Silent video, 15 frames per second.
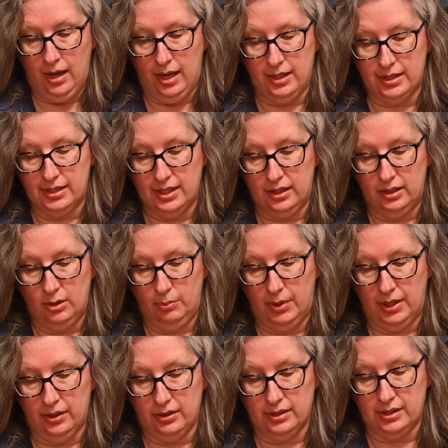and its sudden
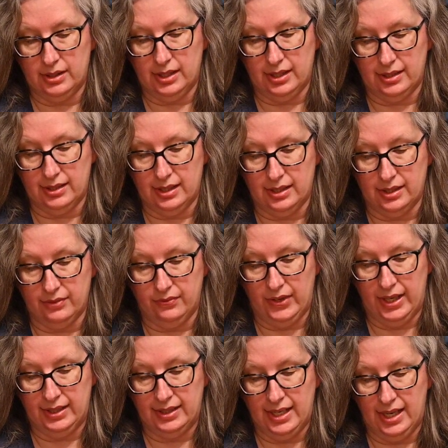appearance has set a
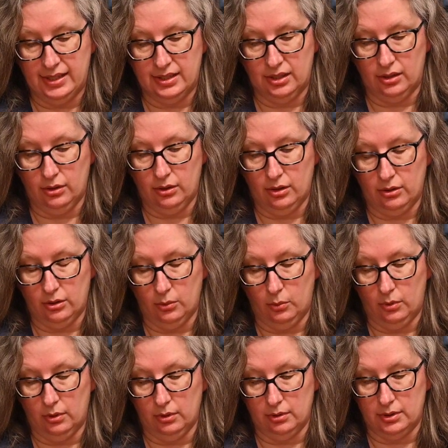fantastical
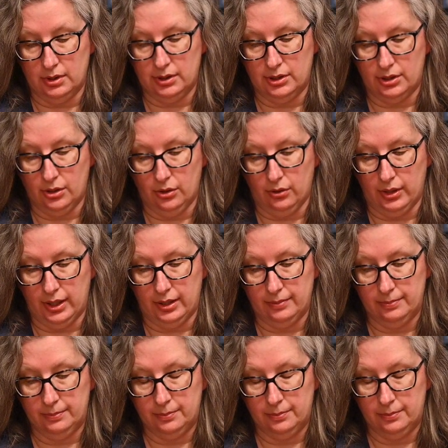underworld stirring.